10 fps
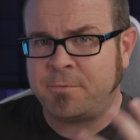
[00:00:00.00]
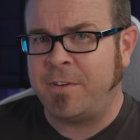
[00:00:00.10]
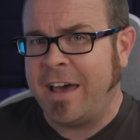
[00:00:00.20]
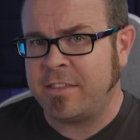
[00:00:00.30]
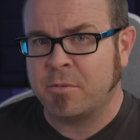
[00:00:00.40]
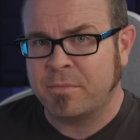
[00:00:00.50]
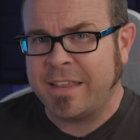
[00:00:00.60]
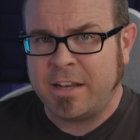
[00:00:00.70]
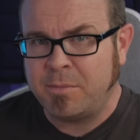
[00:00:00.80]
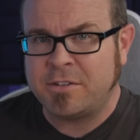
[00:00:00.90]
to fathom,
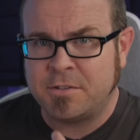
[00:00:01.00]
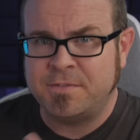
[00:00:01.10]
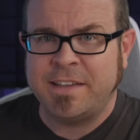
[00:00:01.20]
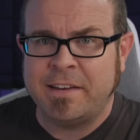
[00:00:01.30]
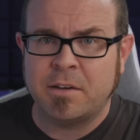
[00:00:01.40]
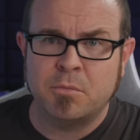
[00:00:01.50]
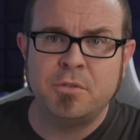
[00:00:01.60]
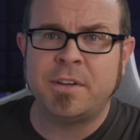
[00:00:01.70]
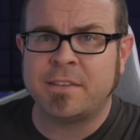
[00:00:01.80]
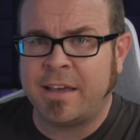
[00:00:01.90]
that amount of data
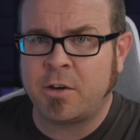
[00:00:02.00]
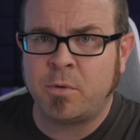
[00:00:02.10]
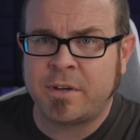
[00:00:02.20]
moving that